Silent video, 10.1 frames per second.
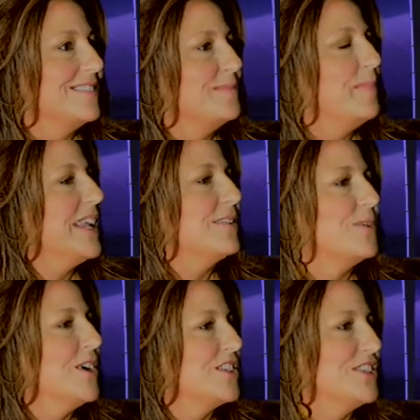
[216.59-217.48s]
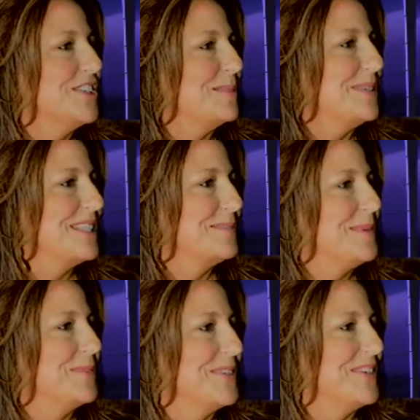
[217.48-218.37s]
make a wrong turn because
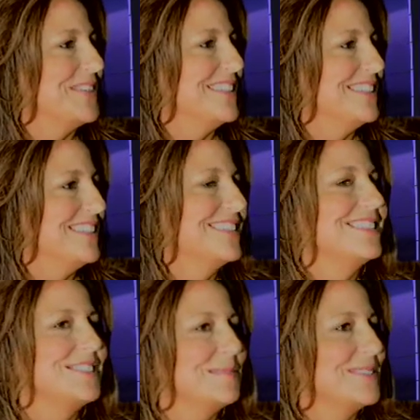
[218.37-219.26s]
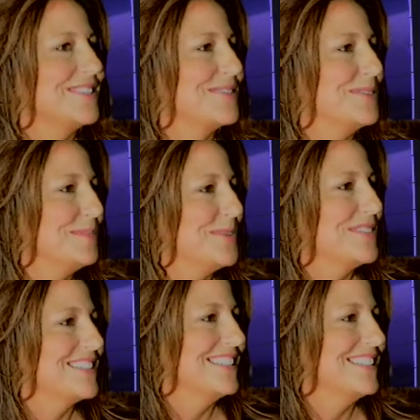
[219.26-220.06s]
people know that this stupid school person.